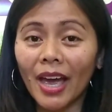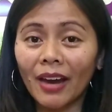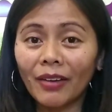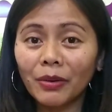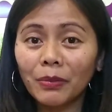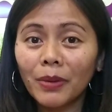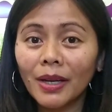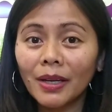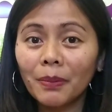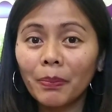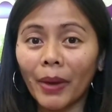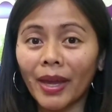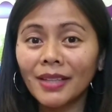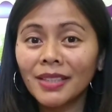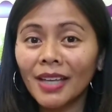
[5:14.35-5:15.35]
Everybody
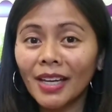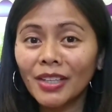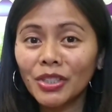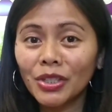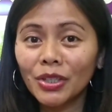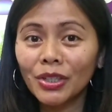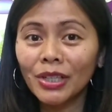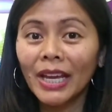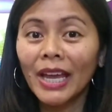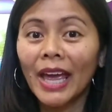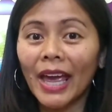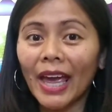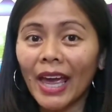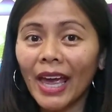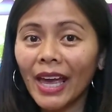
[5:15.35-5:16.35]
pay attention.
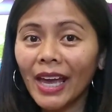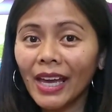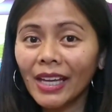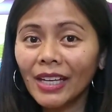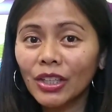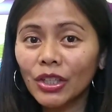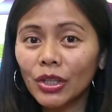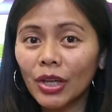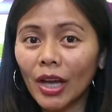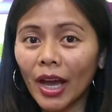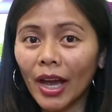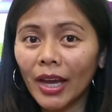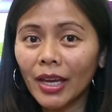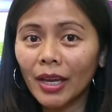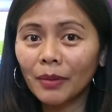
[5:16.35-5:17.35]
And
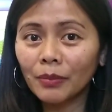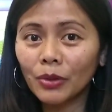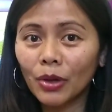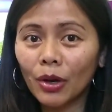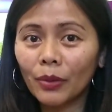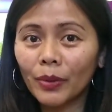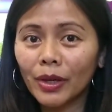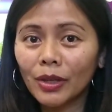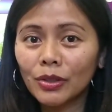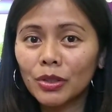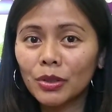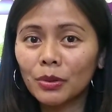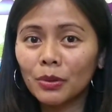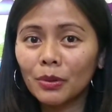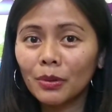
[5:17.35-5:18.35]
I am going
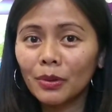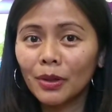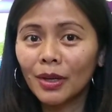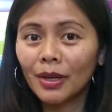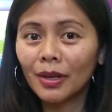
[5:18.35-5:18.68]
to